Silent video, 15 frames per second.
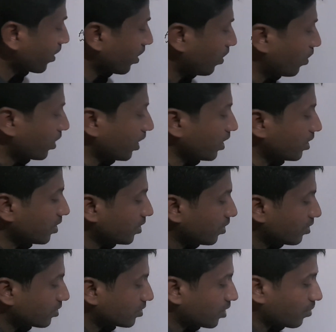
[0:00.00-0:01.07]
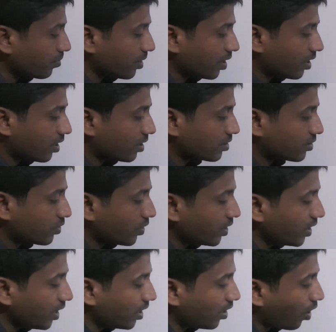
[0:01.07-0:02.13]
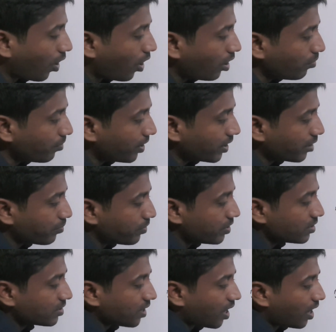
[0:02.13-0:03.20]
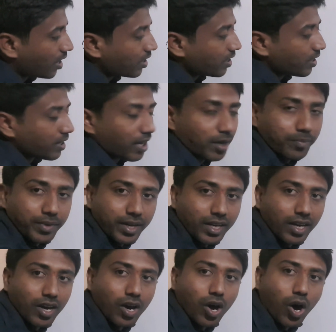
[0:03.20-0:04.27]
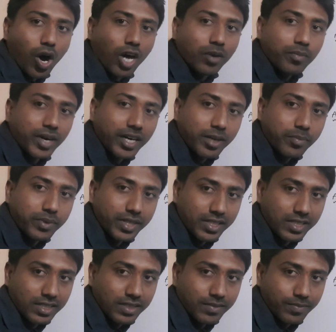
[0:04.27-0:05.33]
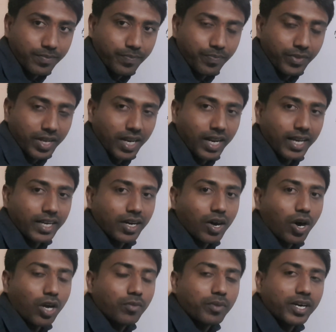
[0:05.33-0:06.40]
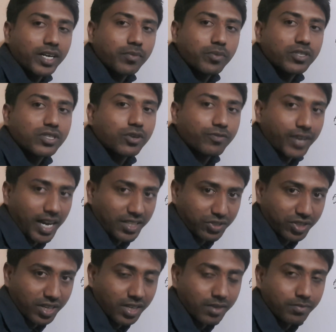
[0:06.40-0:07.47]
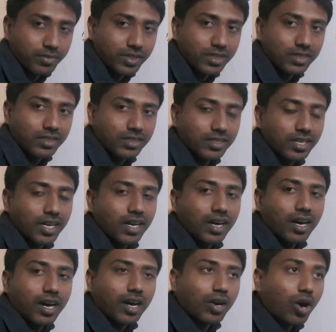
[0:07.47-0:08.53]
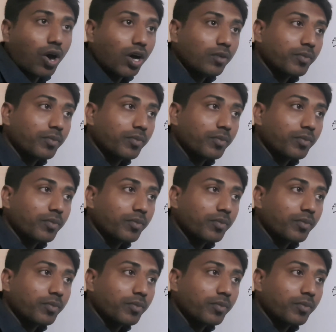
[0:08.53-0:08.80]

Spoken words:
Okay, so here all multiples are in AP. All multiples, like all multiples of natural numbers or all